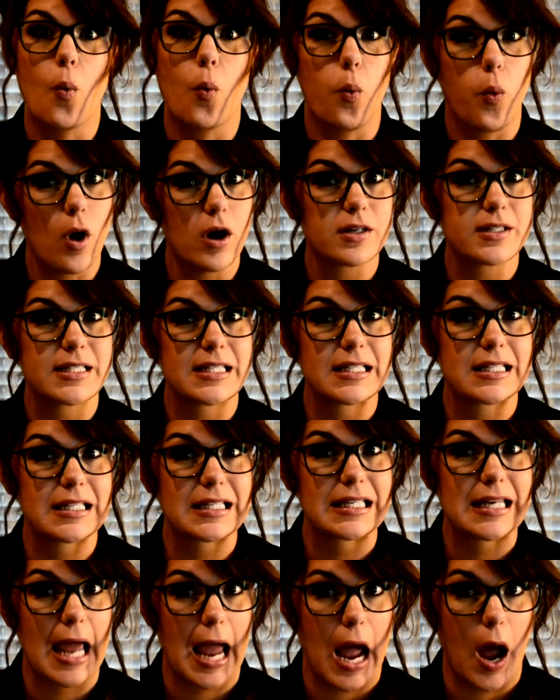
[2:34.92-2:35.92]
What
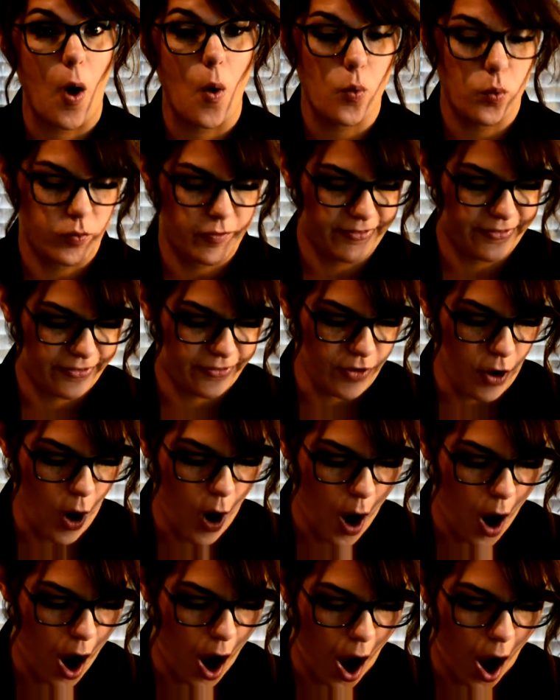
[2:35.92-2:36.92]
now?
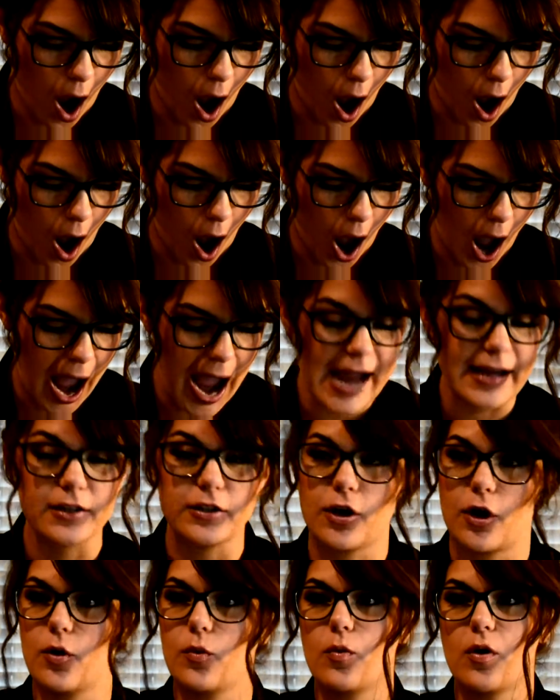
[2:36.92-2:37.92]
I
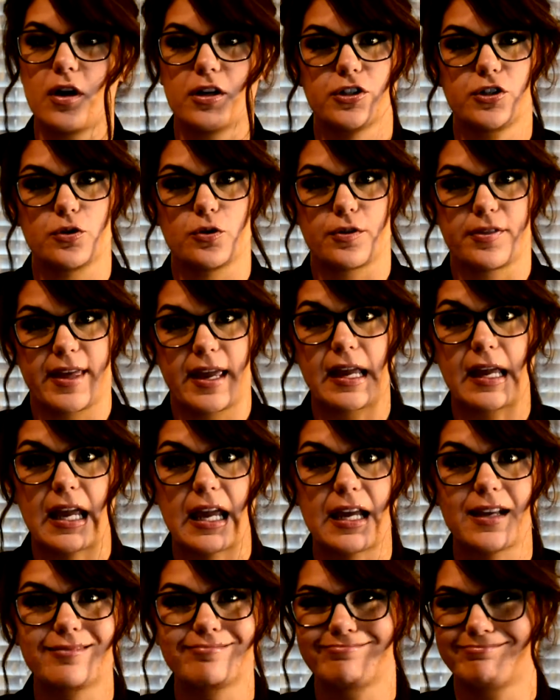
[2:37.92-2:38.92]
know what you're
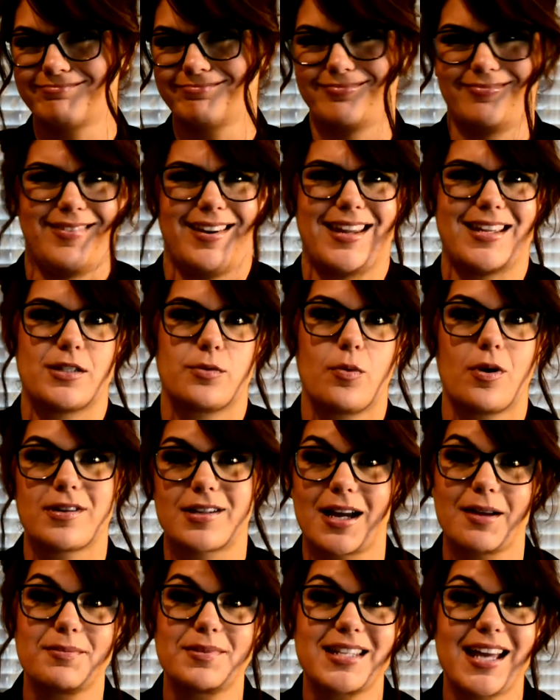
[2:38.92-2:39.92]
thinking, is what
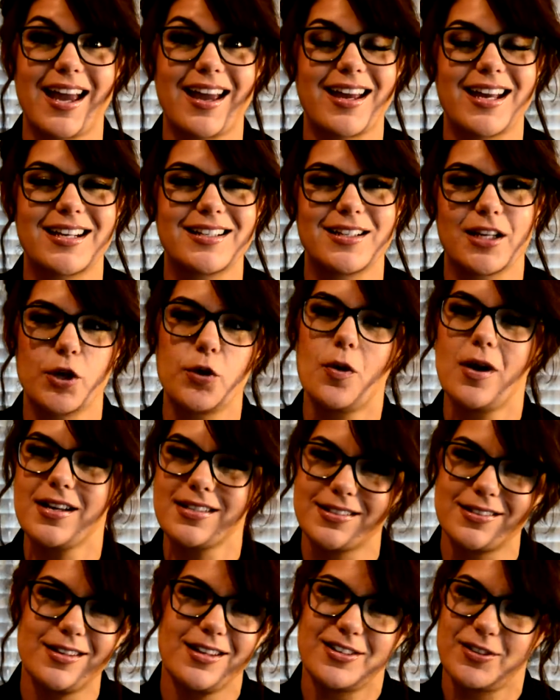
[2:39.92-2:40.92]
I'm saying. You
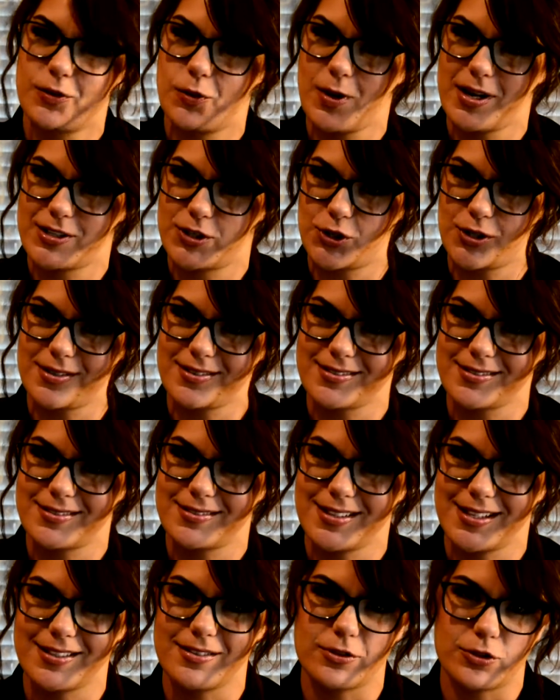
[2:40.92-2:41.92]
ask a lot of
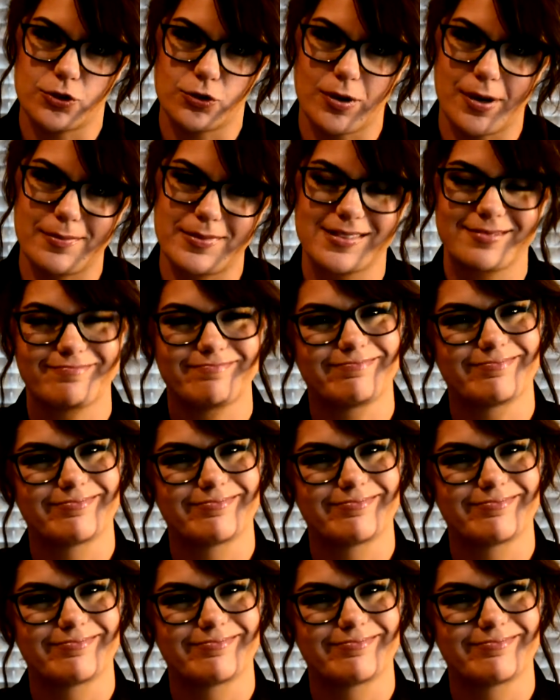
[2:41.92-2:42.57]
questions in this script.